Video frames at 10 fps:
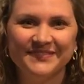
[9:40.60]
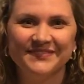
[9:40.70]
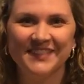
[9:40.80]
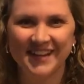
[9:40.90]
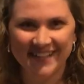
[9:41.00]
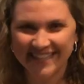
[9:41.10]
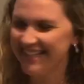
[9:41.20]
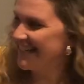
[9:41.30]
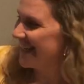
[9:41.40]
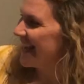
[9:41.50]
Very
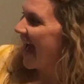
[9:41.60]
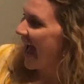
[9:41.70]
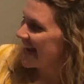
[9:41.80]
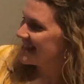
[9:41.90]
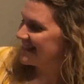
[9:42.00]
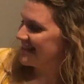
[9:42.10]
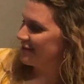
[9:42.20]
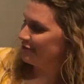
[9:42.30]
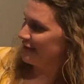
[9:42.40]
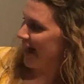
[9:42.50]
good, he hides in
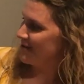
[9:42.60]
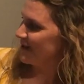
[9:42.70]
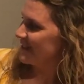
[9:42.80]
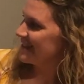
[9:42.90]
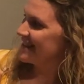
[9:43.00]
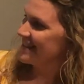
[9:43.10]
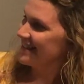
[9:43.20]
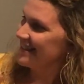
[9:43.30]
the flowers.